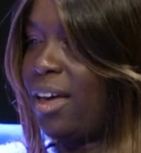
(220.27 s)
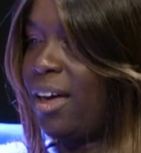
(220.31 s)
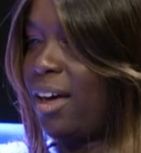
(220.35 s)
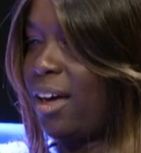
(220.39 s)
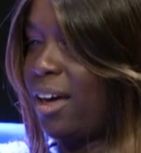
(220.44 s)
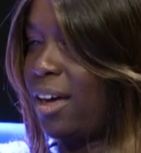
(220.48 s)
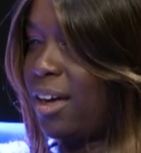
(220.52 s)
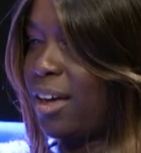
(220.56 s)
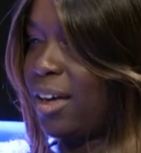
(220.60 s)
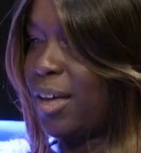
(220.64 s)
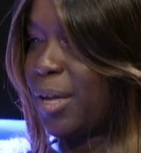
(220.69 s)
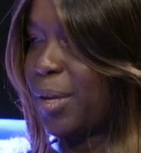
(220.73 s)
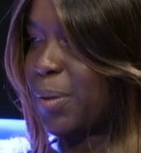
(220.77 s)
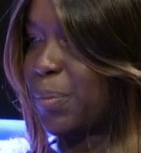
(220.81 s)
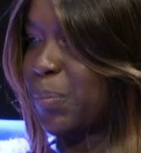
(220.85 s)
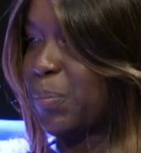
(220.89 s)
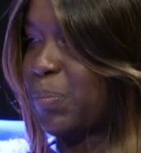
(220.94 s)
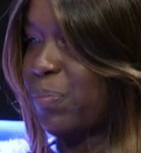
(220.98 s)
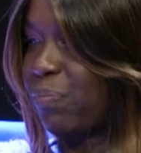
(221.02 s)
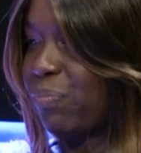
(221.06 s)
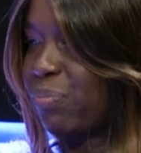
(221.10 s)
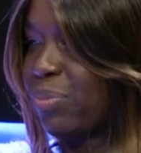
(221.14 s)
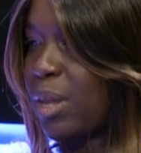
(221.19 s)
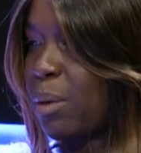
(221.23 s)
Um,
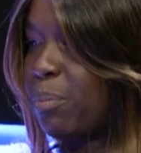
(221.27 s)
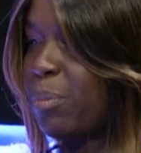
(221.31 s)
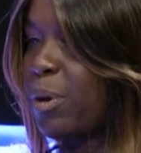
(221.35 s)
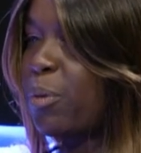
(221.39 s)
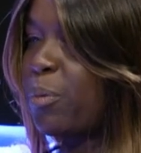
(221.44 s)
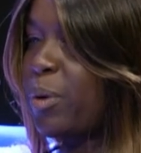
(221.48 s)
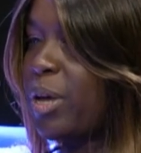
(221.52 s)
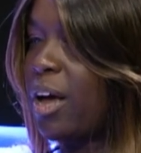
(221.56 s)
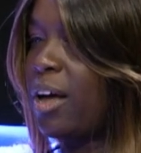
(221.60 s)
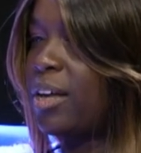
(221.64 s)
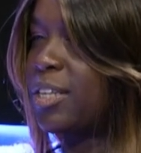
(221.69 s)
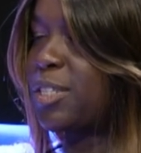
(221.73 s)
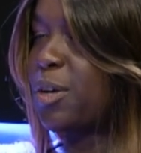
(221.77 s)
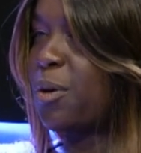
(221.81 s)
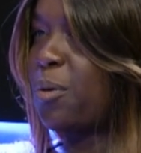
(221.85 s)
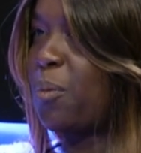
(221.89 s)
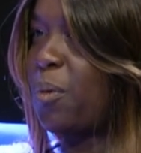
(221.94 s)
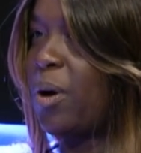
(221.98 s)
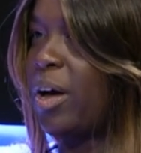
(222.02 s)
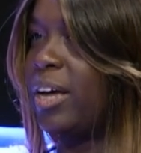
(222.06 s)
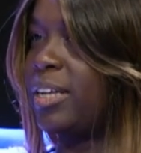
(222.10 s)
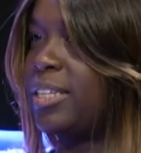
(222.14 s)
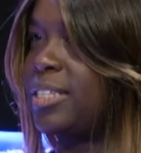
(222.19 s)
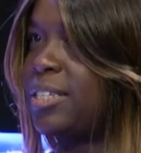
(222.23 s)
but we also
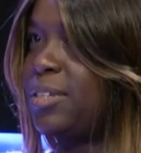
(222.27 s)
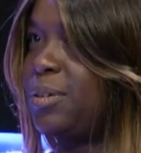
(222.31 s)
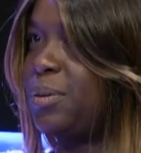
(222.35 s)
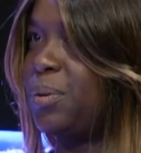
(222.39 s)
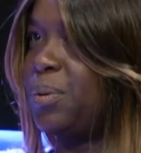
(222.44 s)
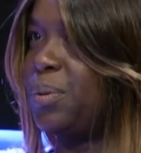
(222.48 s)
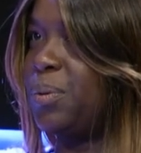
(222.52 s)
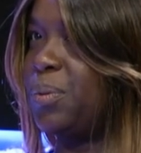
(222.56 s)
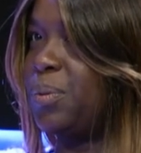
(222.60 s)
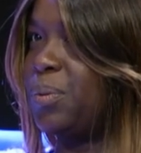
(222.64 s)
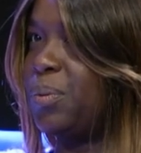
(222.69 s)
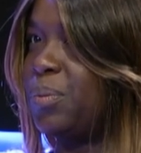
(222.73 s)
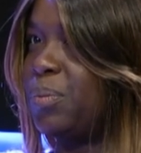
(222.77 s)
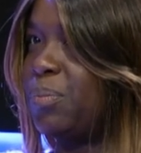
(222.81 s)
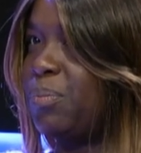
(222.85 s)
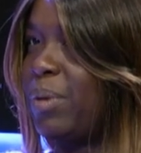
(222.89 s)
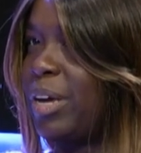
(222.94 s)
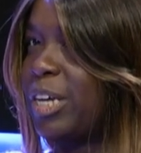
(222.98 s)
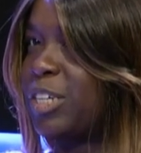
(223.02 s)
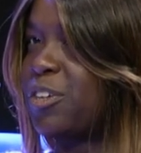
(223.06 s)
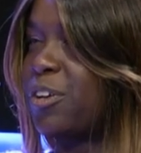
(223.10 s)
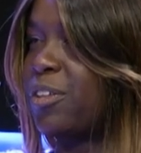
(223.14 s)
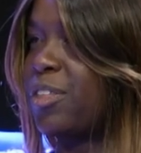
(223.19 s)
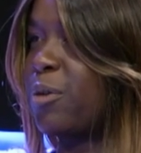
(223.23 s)
want to
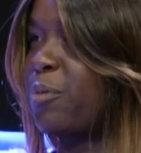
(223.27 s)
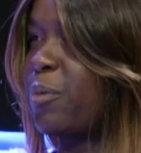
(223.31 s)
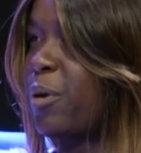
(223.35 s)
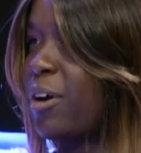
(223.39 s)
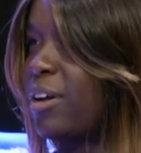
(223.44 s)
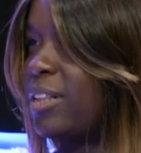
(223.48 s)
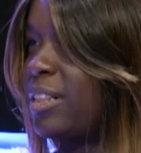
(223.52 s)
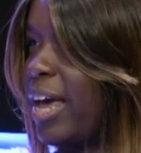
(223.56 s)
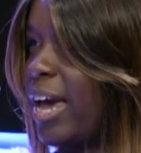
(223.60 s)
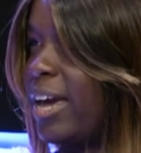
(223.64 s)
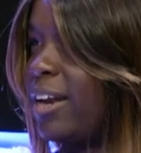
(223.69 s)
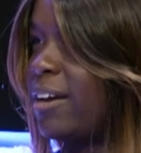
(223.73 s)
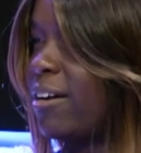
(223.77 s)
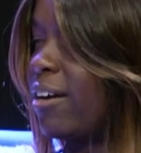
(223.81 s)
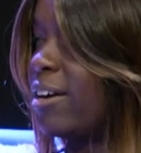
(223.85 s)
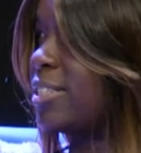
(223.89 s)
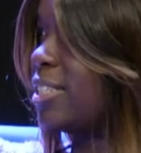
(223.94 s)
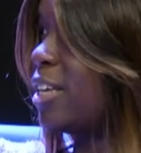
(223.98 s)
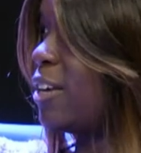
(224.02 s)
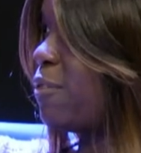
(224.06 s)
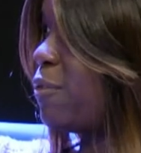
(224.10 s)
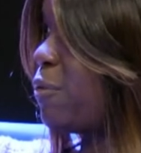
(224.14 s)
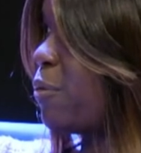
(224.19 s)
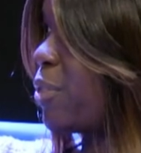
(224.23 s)
make sure that we're aligning
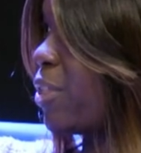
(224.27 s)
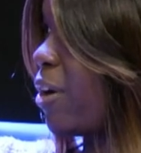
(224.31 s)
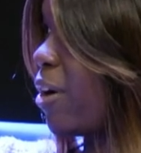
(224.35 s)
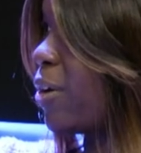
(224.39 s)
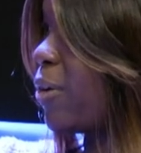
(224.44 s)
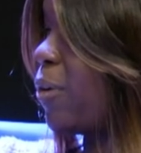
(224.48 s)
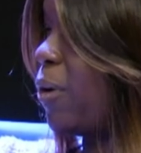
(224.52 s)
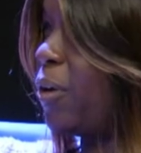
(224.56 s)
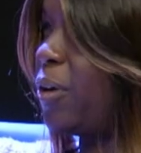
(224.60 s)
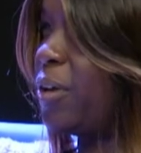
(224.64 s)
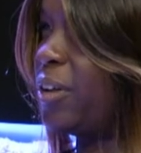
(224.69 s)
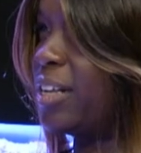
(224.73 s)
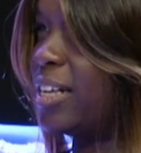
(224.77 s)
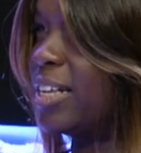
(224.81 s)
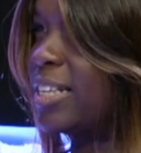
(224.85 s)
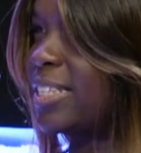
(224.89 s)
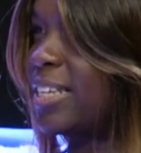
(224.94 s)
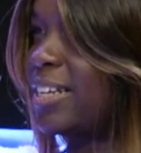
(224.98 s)
ourselves with our goals.